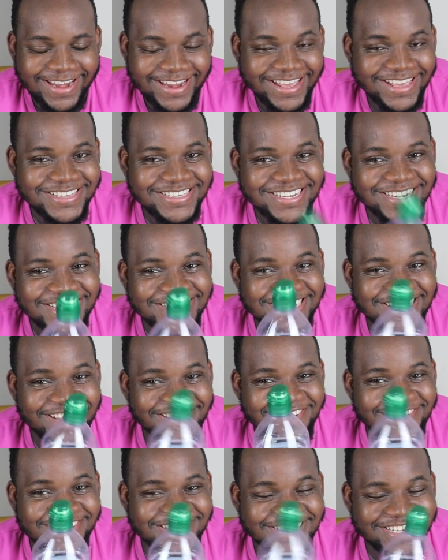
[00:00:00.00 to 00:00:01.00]
these niggas ain't
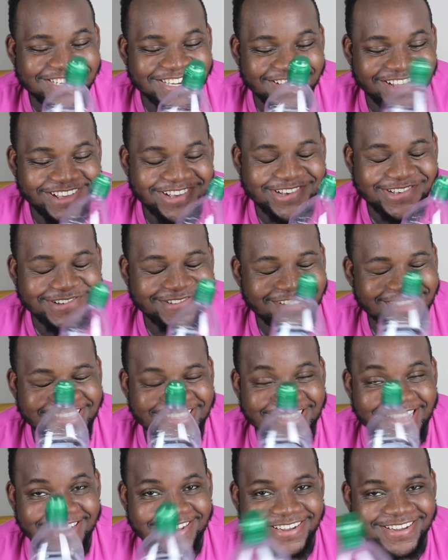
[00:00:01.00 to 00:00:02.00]
no good to Yo, yo is
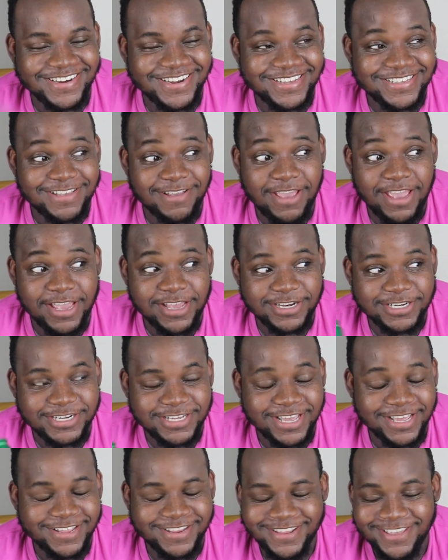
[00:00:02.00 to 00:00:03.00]
not a good. Hey, she
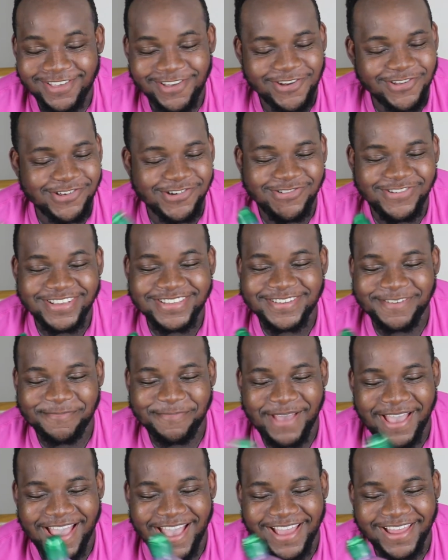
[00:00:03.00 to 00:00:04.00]
get yo, yo is a
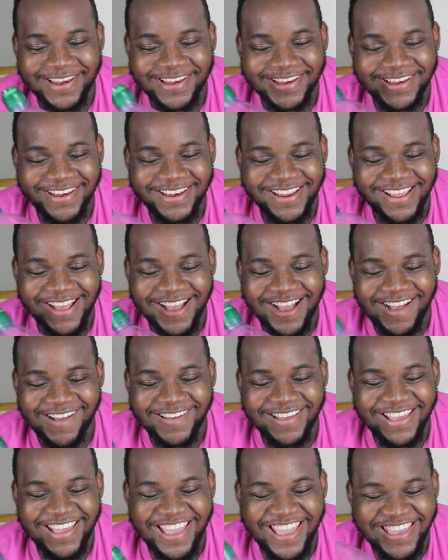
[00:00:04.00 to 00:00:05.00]
bad.
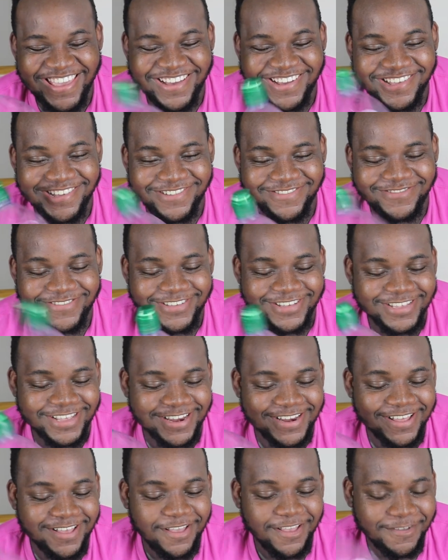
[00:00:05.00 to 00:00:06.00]
Uh, yo, yo, what you
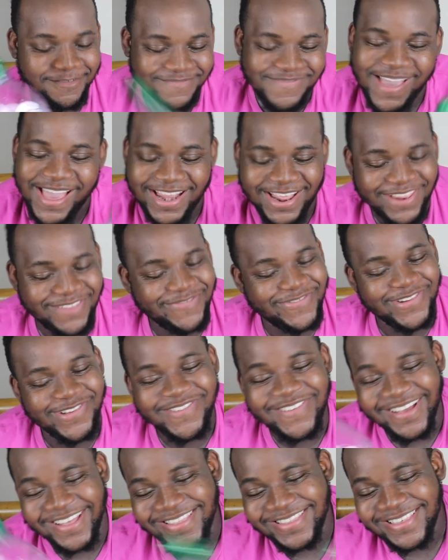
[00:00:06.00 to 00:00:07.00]
think? Bad
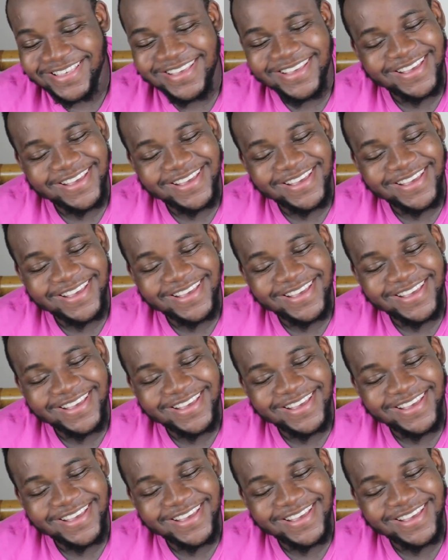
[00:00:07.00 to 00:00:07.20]
influence.